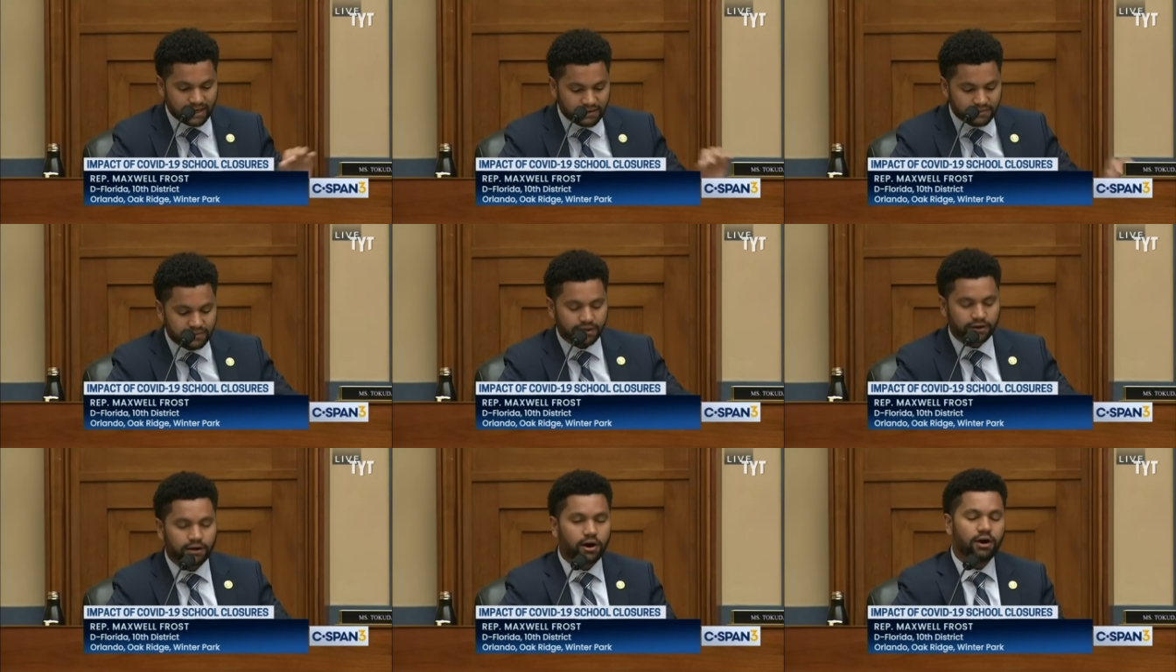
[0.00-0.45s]

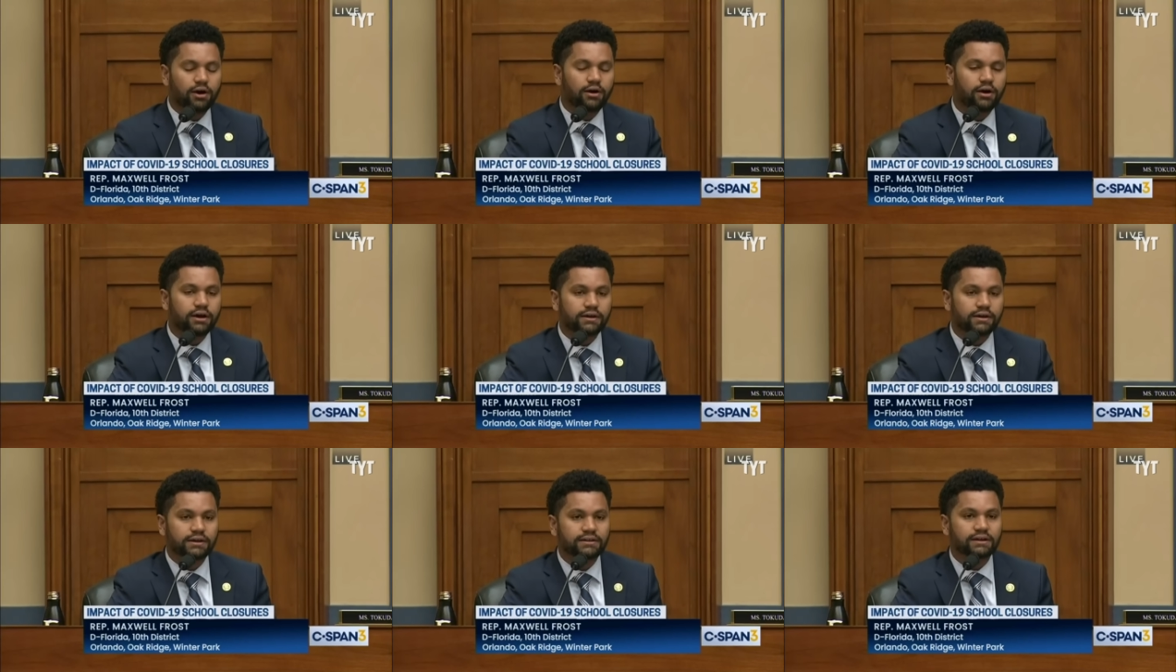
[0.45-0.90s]
in the, call,
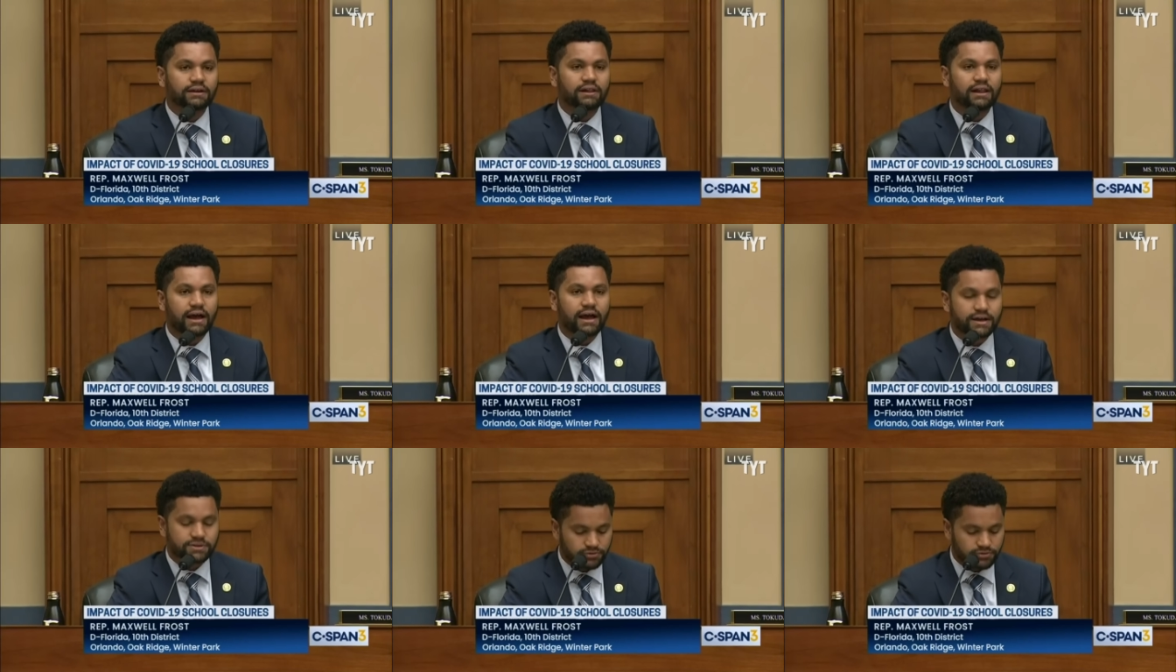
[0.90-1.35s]
in the
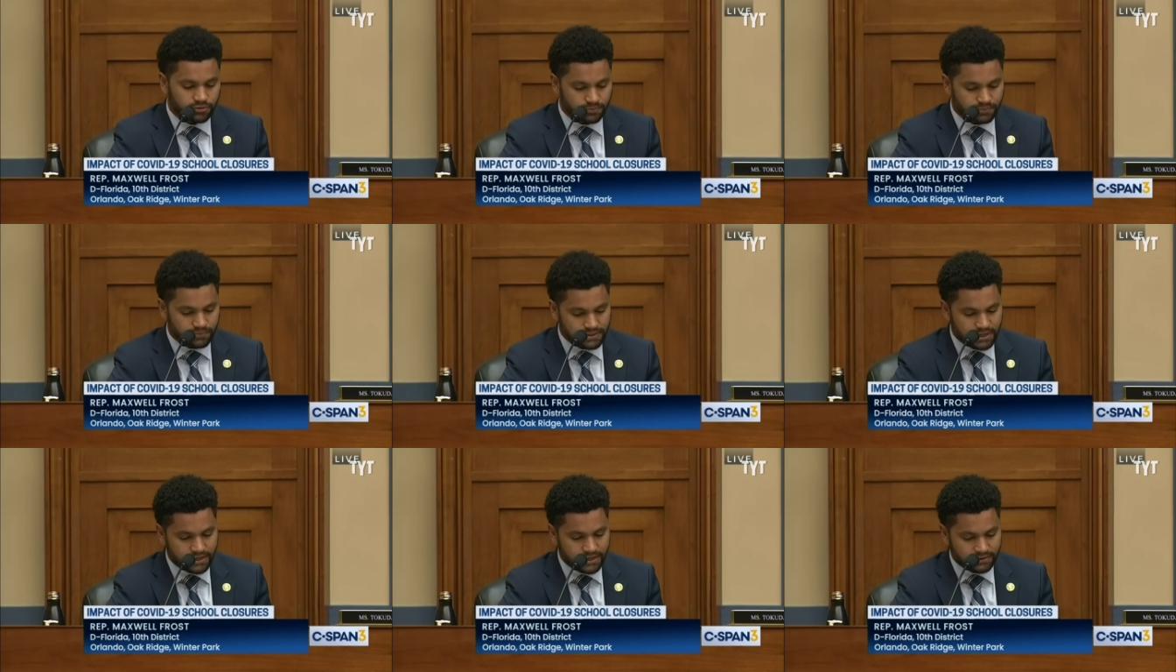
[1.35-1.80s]

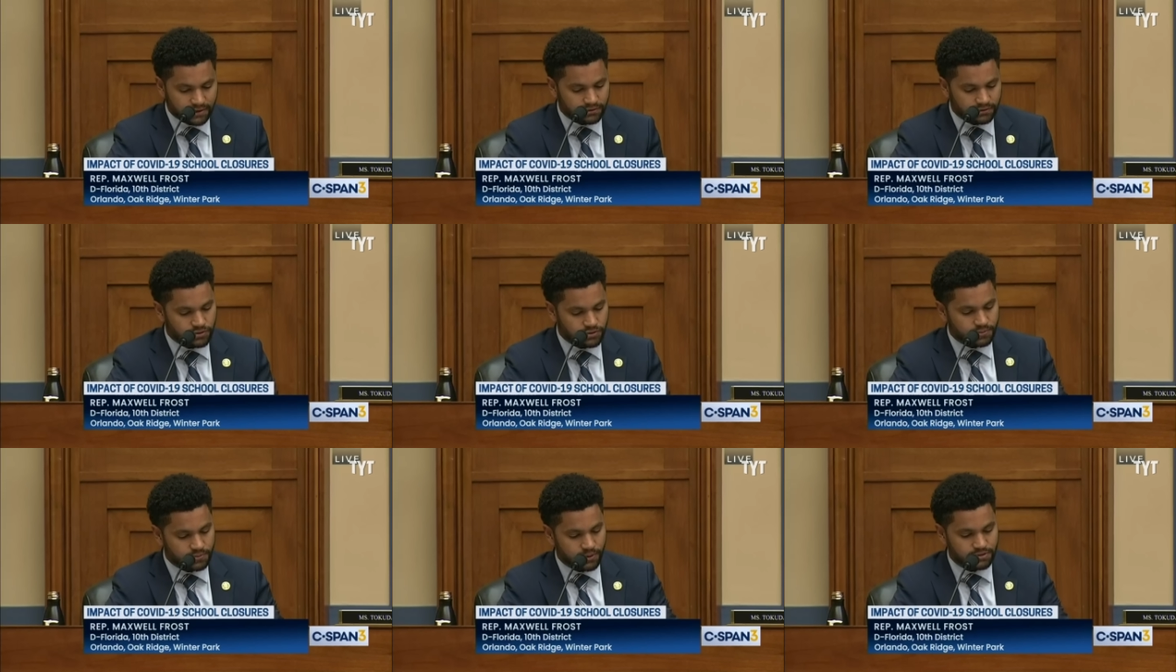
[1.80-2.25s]
classrooms that
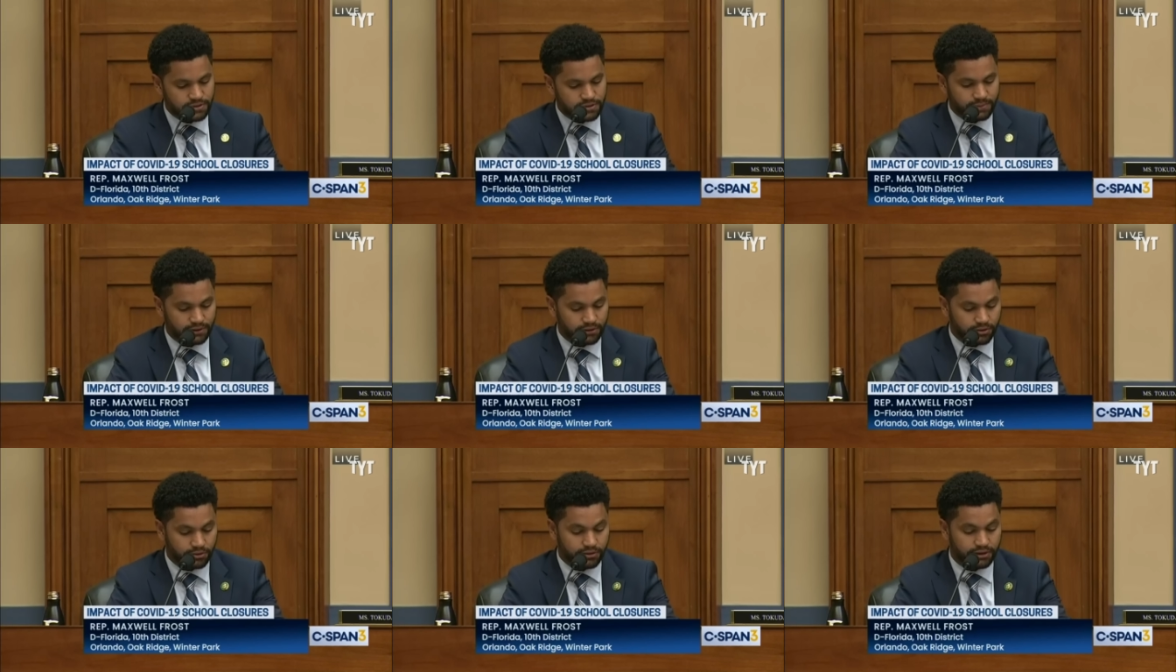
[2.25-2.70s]
they're supposed to
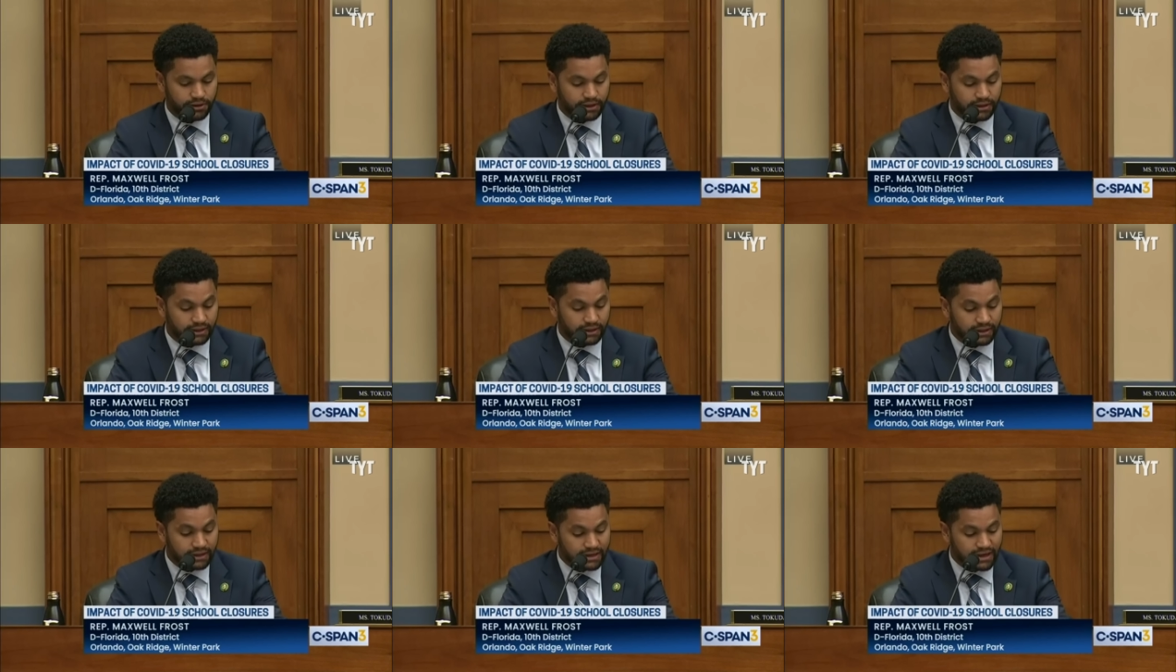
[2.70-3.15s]
be learning
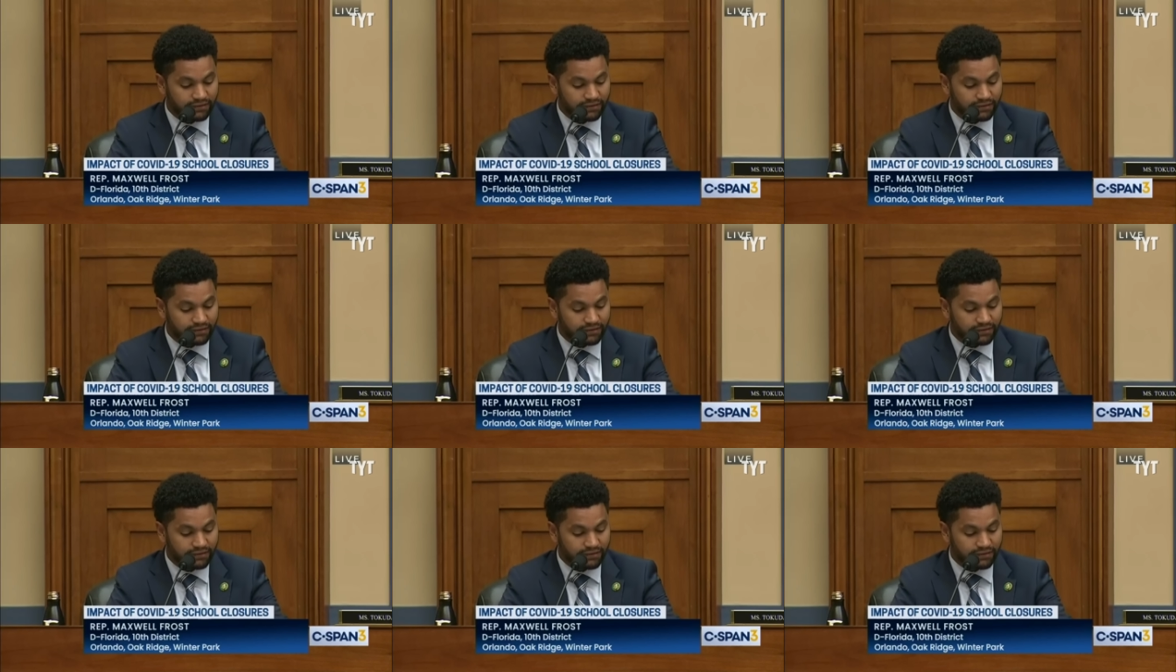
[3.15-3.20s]
in.